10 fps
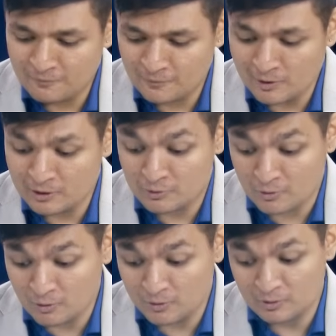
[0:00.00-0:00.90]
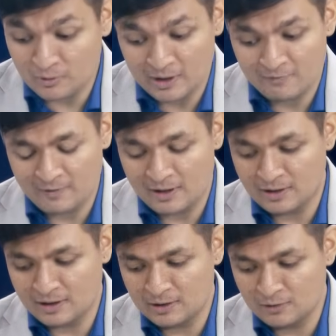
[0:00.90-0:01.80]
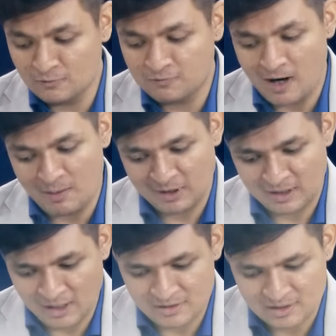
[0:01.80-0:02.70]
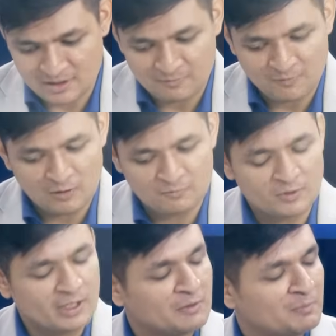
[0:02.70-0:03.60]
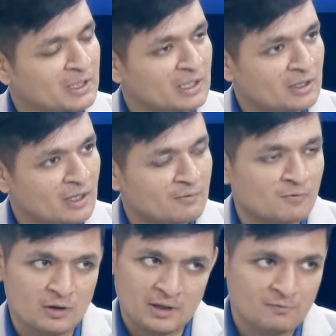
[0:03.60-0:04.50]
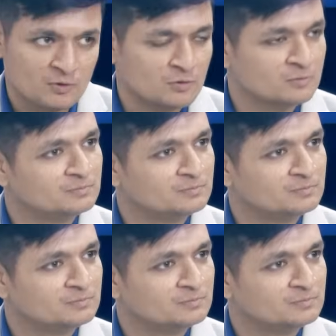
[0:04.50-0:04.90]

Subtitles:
your drone could invent a new farming gadget, what would it be and what it would do?